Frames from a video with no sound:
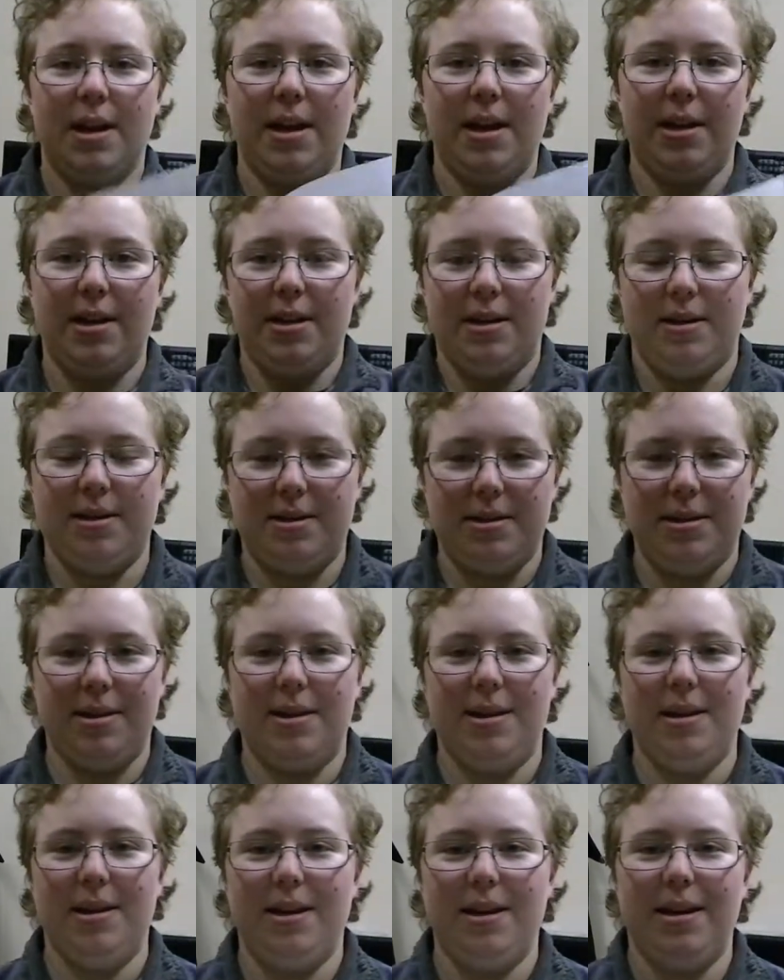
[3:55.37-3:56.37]
It is
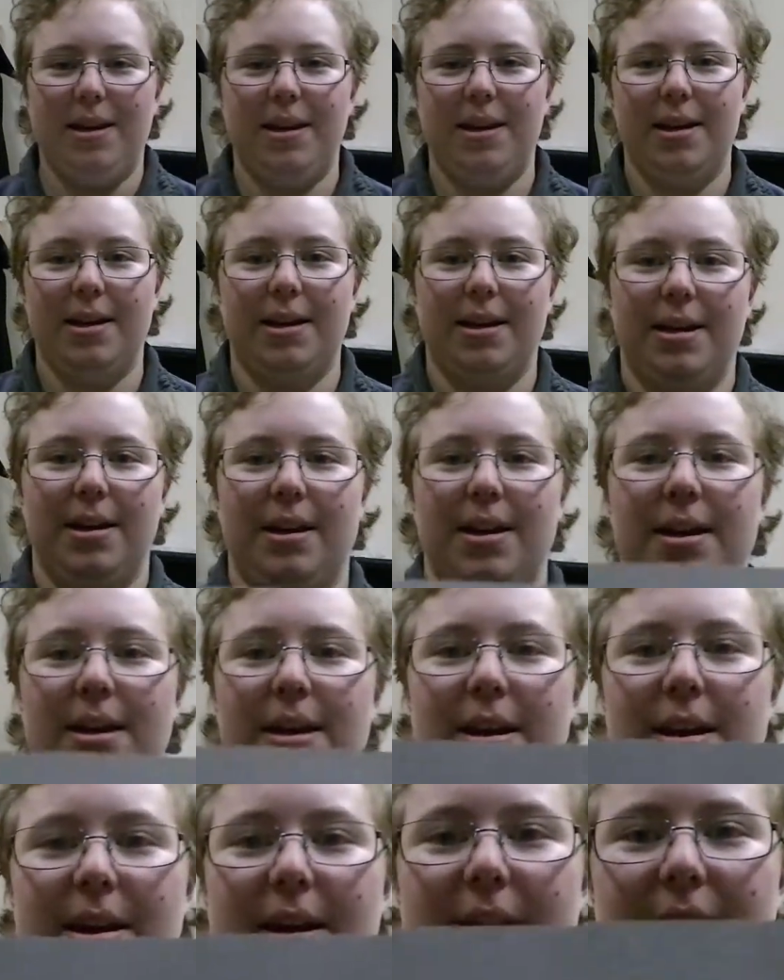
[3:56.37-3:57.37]
the
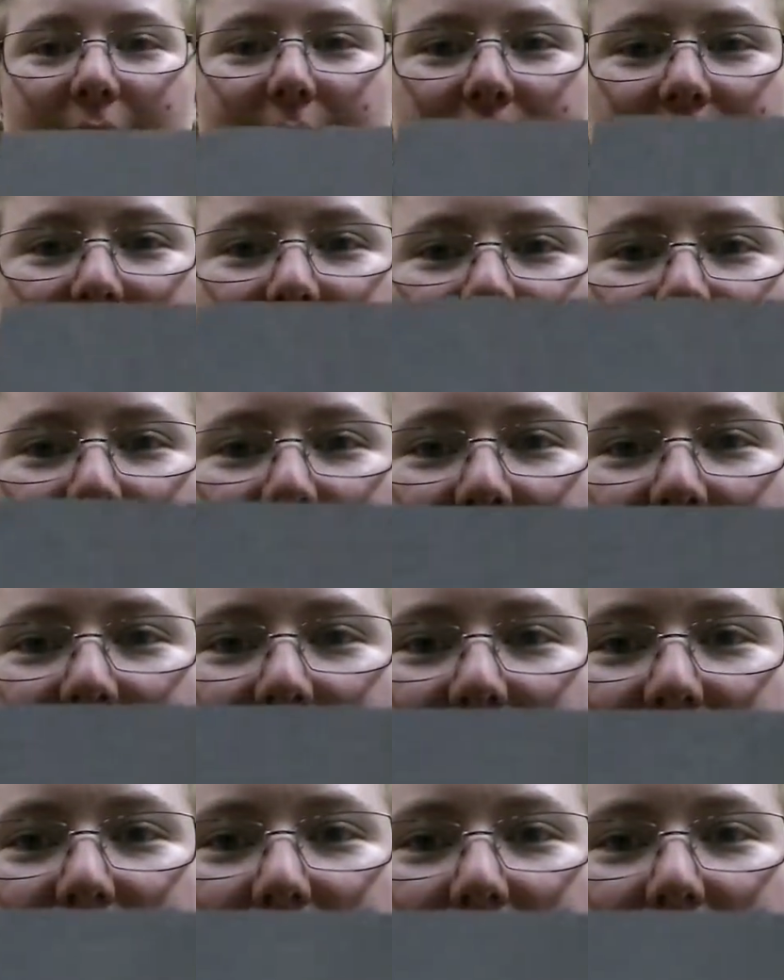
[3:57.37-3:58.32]
Spanish